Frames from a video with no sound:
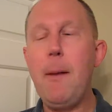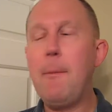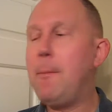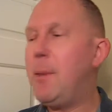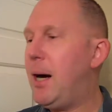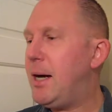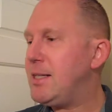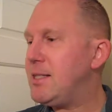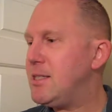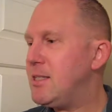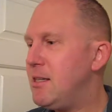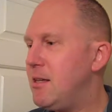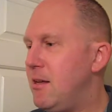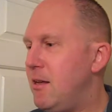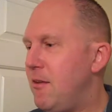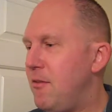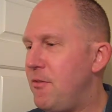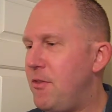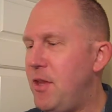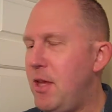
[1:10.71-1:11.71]
But
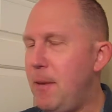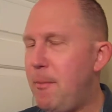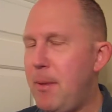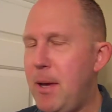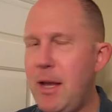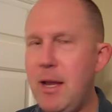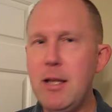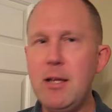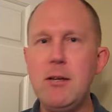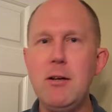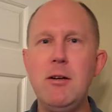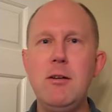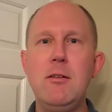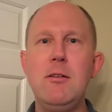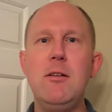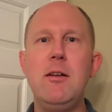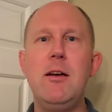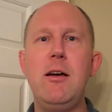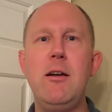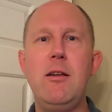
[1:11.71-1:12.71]
the
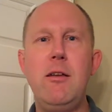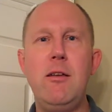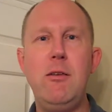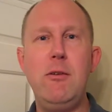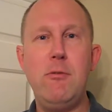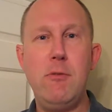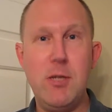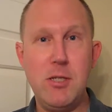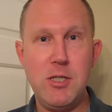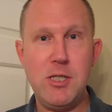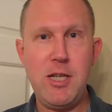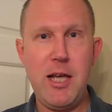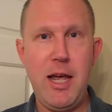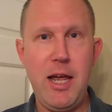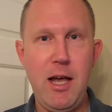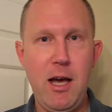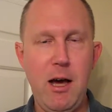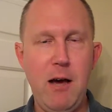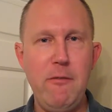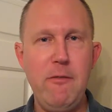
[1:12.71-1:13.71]
pinnacle, you could
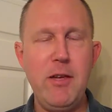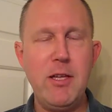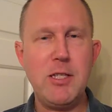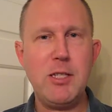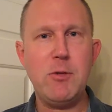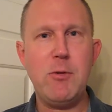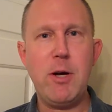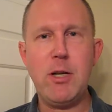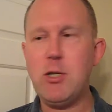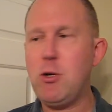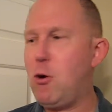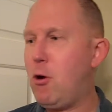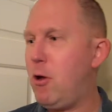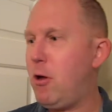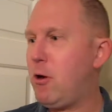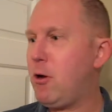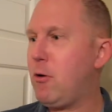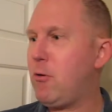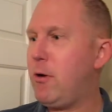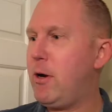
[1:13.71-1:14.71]
say, of his
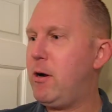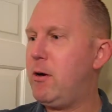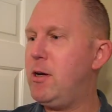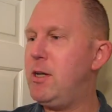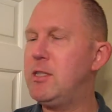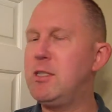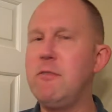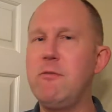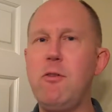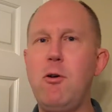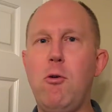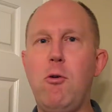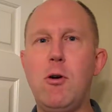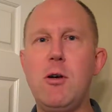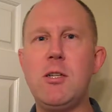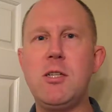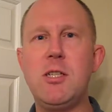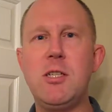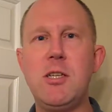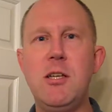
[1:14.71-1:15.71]
directorial career is, of
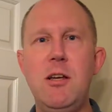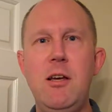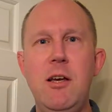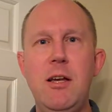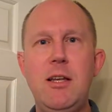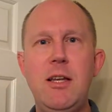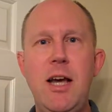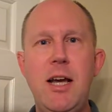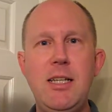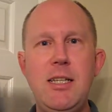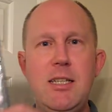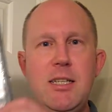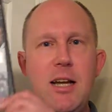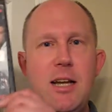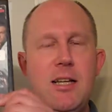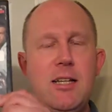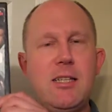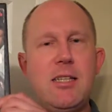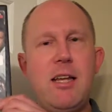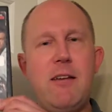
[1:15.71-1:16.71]
course,
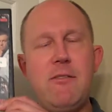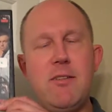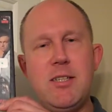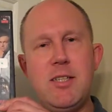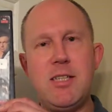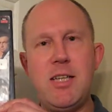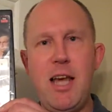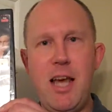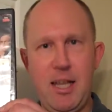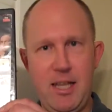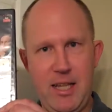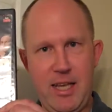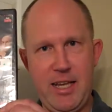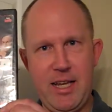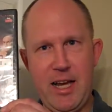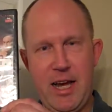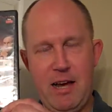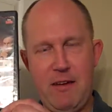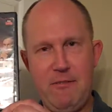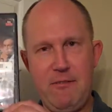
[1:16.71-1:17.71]
1997's L.A.
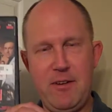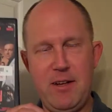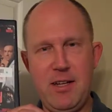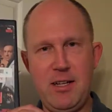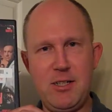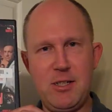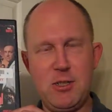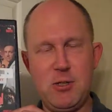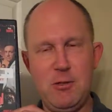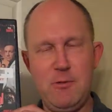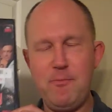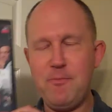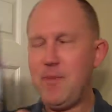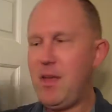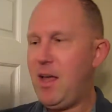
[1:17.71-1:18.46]
Confidential.